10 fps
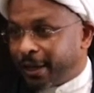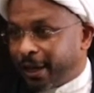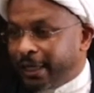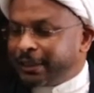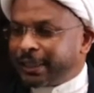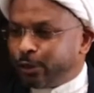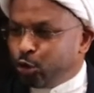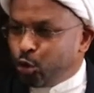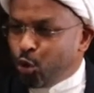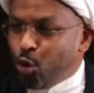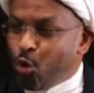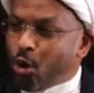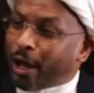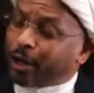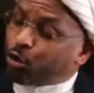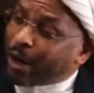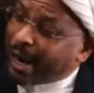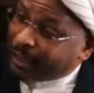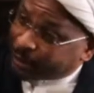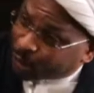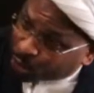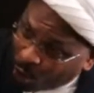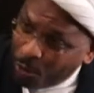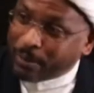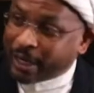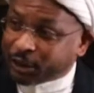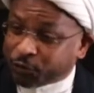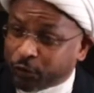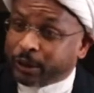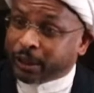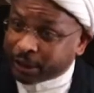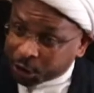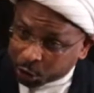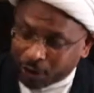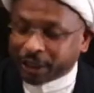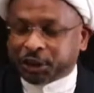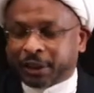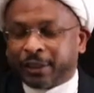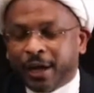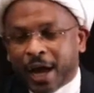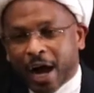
and he said, Nuh cried so much for the destruction